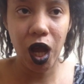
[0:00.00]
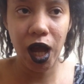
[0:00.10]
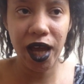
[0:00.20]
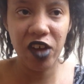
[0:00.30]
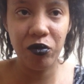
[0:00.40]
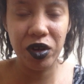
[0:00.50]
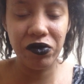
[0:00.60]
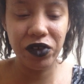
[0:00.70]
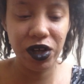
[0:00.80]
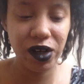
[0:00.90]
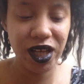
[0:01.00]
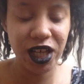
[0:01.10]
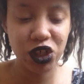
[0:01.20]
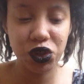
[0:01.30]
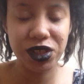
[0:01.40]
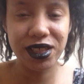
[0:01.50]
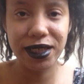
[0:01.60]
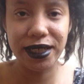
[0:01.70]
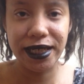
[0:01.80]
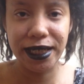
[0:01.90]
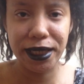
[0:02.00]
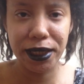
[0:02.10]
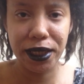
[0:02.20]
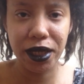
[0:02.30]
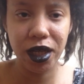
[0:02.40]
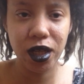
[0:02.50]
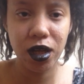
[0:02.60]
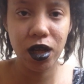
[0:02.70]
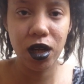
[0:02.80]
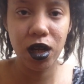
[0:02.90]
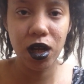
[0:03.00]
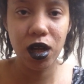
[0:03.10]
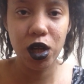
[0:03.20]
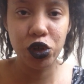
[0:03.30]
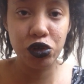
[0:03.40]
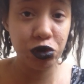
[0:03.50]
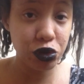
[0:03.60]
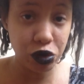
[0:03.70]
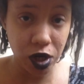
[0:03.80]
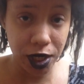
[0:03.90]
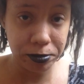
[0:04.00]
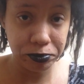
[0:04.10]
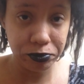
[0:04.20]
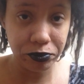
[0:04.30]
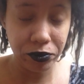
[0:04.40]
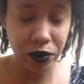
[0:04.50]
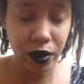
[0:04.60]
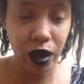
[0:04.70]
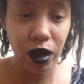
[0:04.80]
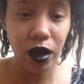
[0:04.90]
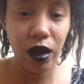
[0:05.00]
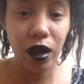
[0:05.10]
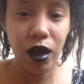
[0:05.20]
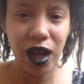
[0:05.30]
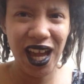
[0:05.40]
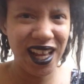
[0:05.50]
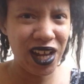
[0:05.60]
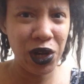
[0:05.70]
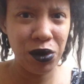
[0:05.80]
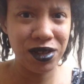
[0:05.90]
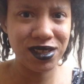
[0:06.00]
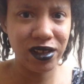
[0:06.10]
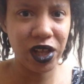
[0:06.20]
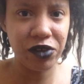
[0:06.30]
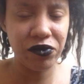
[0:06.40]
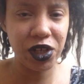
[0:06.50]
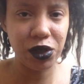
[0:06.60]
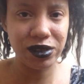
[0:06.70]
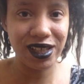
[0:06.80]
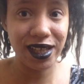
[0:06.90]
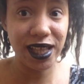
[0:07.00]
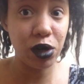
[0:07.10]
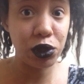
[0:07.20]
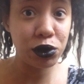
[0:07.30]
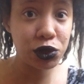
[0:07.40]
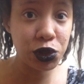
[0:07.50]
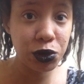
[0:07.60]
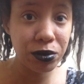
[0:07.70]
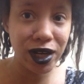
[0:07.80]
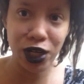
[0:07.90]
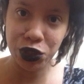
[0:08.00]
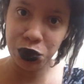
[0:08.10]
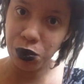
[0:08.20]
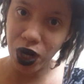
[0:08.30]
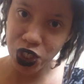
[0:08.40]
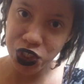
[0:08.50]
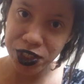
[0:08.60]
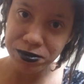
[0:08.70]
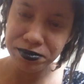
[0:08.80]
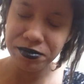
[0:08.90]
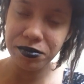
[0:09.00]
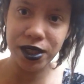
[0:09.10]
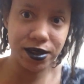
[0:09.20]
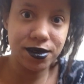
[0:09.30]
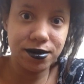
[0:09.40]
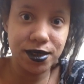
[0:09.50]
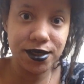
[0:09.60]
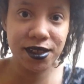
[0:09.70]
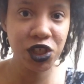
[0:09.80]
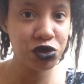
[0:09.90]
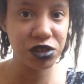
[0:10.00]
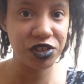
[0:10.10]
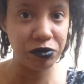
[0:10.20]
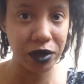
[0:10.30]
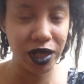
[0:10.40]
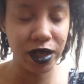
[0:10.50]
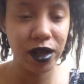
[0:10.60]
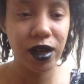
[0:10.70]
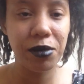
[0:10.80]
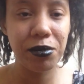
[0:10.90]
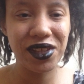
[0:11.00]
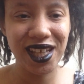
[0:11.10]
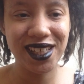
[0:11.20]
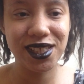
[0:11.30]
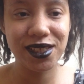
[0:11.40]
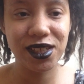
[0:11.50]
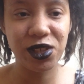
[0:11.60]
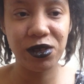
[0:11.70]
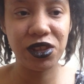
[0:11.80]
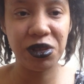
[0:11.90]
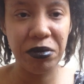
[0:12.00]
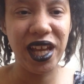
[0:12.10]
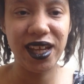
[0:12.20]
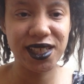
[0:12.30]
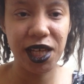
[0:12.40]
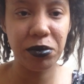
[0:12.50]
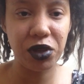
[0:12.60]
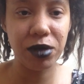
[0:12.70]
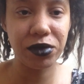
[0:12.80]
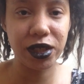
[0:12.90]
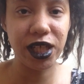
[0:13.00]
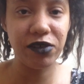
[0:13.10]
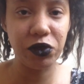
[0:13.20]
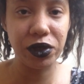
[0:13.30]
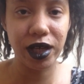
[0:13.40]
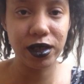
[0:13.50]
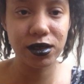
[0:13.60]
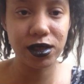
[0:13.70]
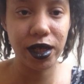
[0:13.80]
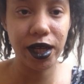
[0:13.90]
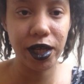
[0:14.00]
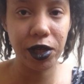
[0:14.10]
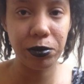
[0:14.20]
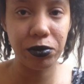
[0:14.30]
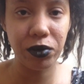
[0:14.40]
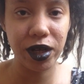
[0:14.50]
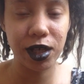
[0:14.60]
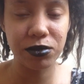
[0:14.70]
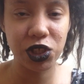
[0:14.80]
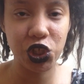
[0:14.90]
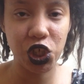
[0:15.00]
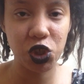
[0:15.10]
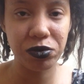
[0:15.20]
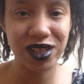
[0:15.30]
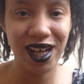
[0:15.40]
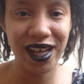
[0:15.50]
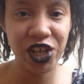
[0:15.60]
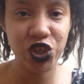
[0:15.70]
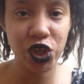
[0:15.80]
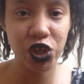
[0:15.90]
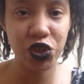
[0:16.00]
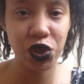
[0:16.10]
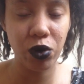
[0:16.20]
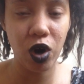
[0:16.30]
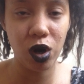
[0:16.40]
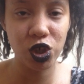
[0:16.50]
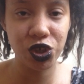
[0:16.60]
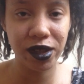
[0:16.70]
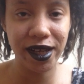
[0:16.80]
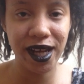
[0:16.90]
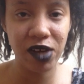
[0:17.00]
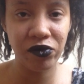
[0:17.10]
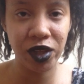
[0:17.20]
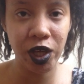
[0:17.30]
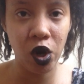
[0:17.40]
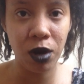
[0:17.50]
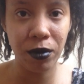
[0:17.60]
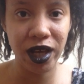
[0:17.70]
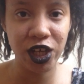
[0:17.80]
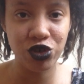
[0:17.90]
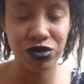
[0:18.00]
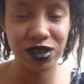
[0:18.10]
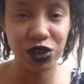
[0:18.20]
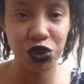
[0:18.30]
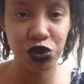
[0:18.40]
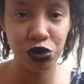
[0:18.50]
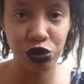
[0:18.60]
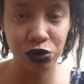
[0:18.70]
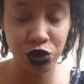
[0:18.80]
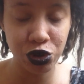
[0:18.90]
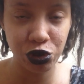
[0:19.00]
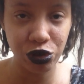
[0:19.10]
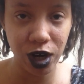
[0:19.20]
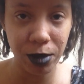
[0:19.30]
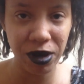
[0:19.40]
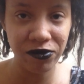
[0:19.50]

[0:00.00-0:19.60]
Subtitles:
I have been very interested in true crime. And I notice a lot of videos like that on YouTube, and I do watch them because it's an interest of mine. But that's the main example I'm going to give you guys today when it comes to judgment. I get judged so harshly and heavily on my interest in true crime.